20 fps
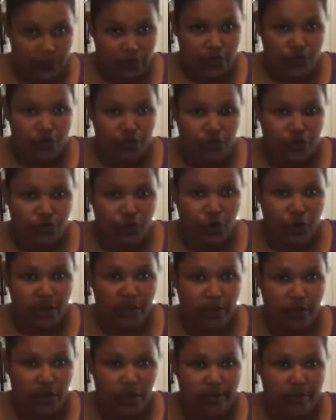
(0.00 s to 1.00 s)
Those are the four
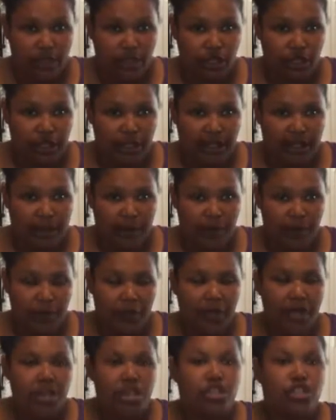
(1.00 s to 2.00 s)
that we're going to be looking at.
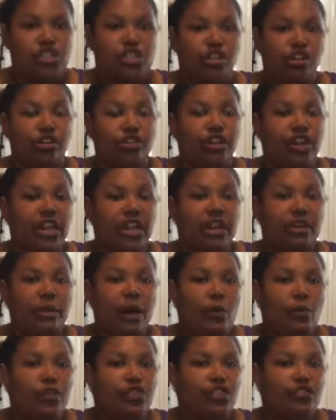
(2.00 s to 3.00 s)
Start thinking
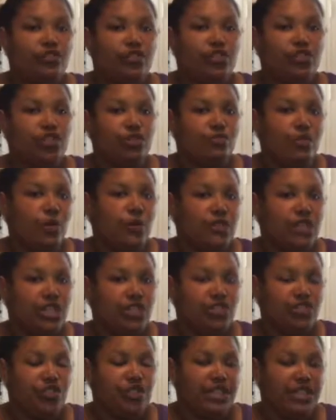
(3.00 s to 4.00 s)
about which of those you're most
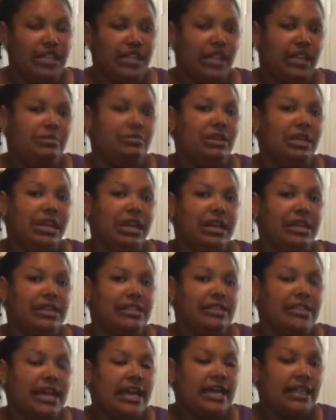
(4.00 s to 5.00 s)
interested in,
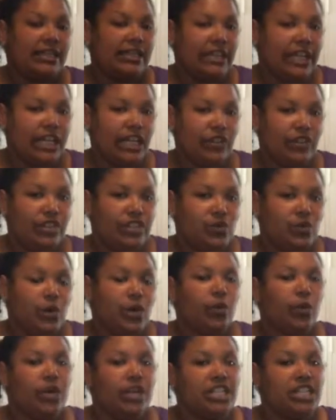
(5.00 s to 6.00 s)
because later this
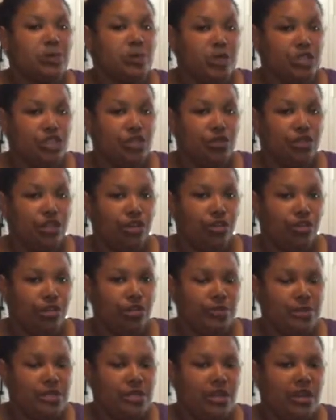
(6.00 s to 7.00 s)
week we're going to split you into
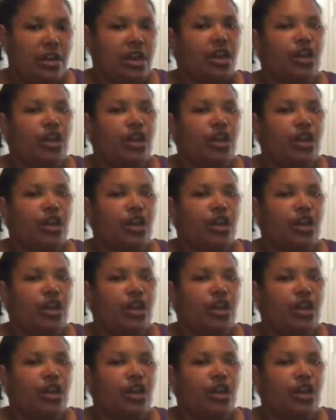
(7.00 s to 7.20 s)
groups.